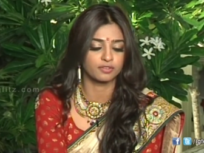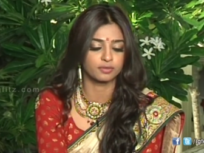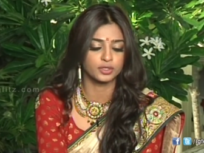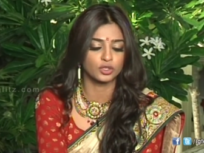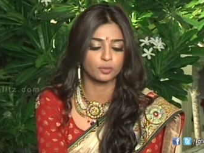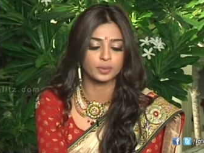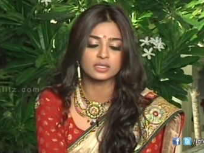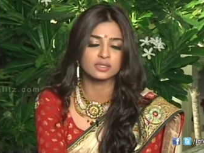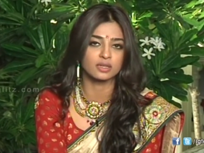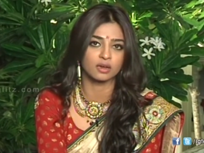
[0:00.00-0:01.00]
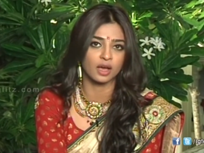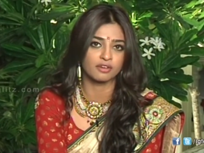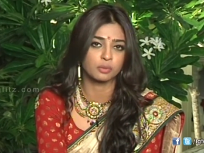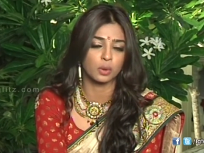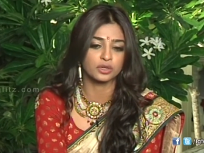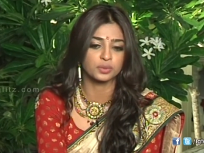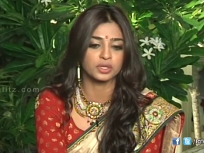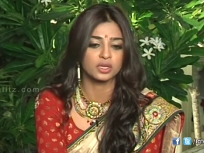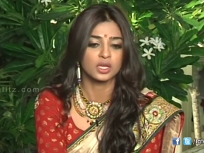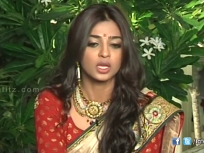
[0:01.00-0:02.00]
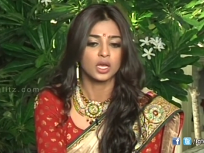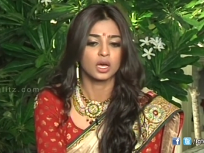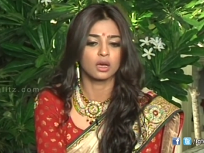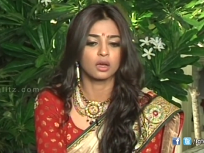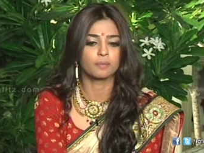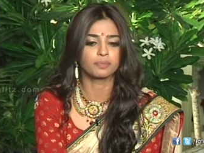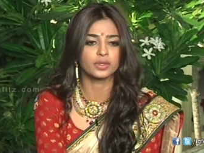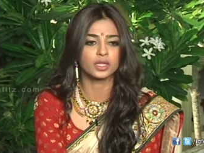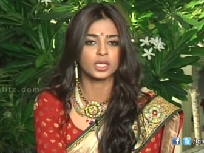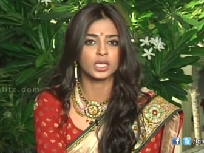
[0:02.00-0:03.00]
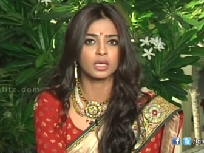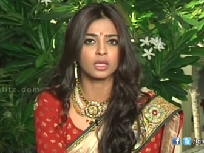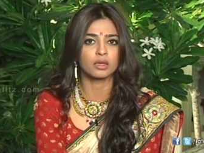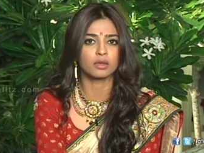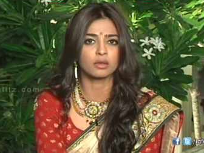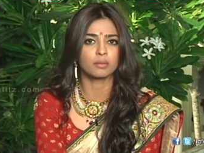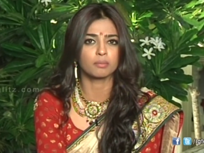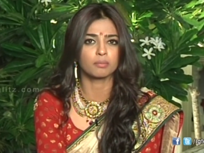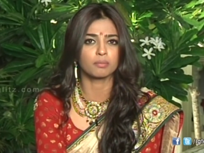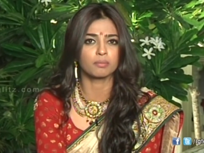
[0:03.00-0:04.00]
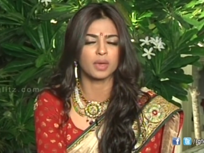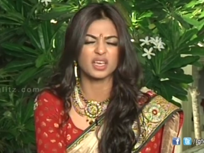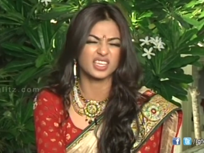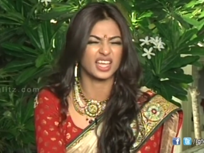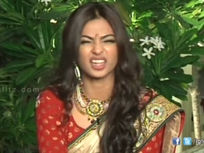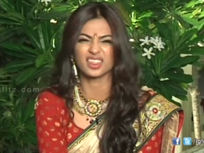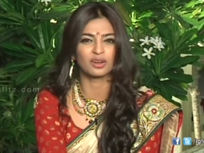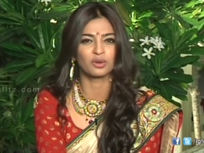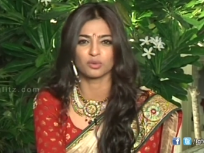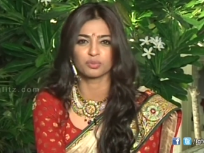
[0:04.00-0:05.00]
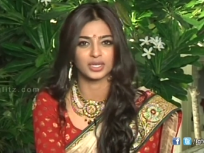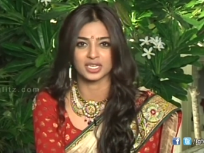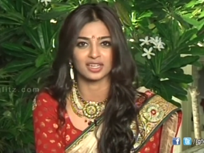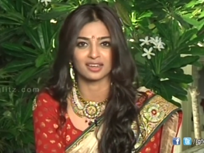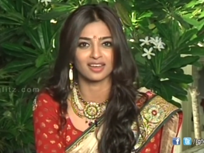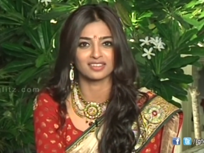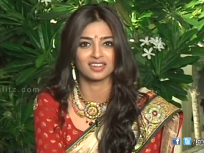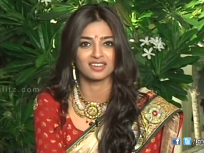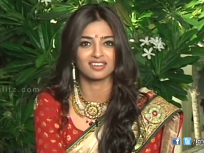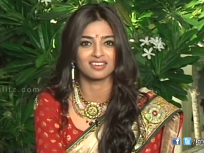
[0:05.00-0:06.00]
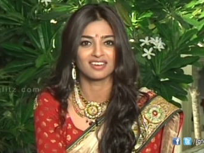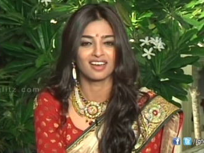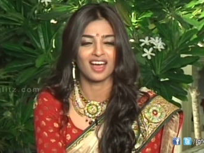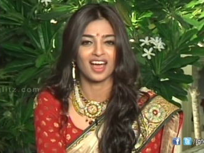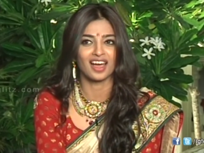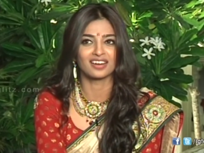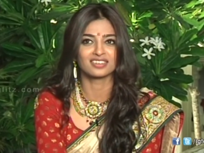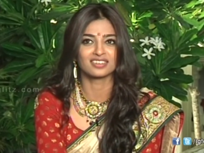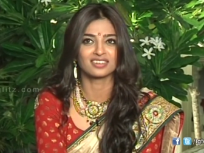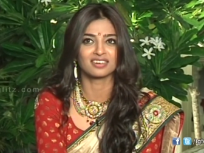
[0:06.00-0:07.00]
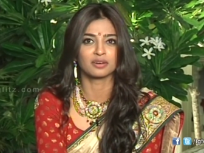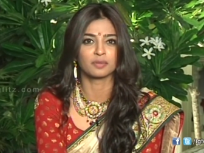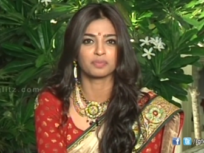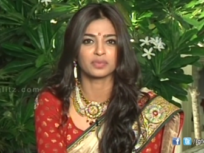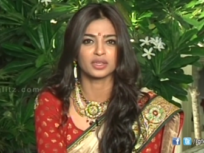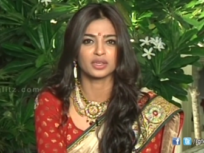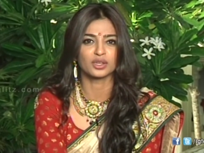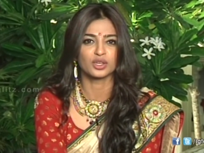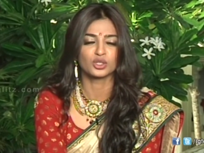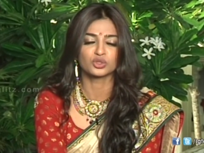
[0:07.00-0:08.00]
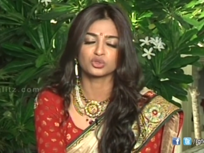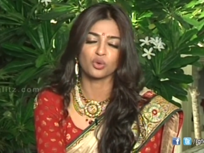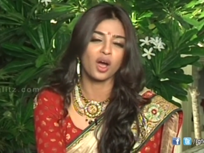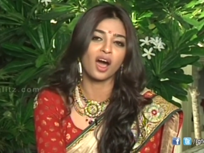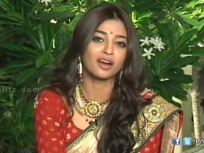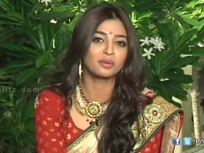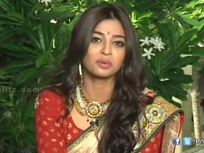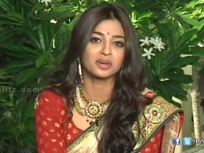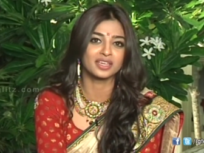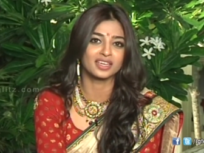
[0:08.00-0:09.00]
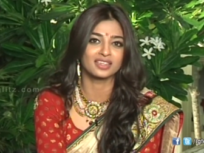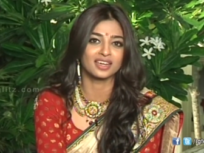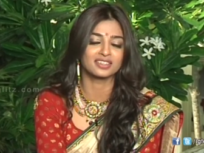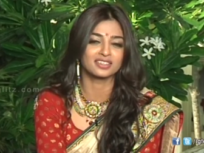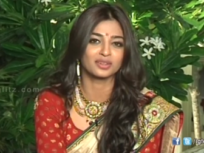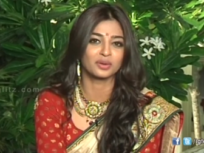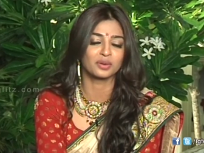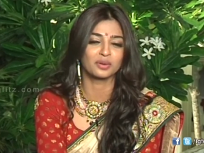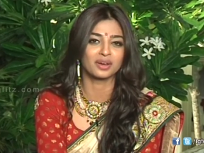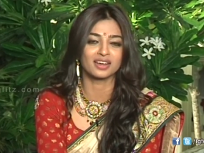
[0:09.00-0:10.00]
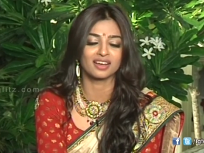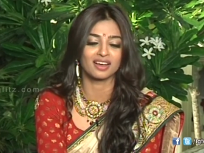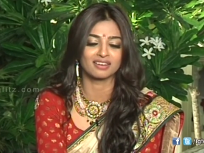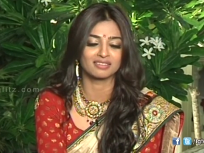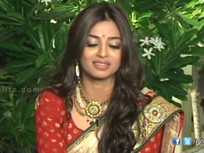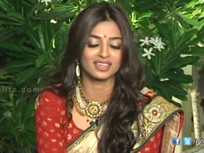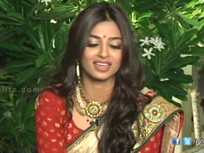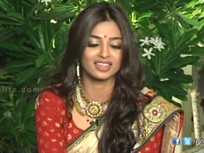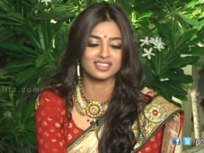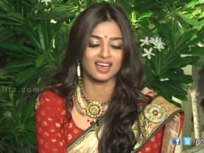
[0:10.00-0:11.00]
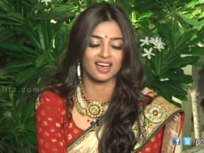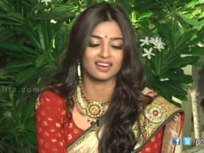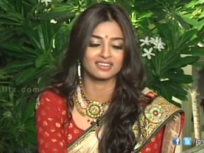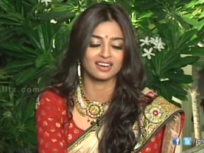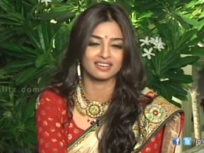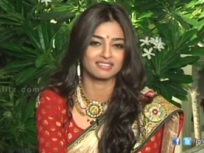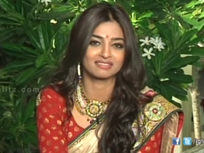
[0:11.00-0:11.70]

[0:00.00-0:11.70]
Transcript: DOPs uh, I've worked with. Um, he makes anything look pretty, I think. And uh, so hardworking that, you know, uh, it's like,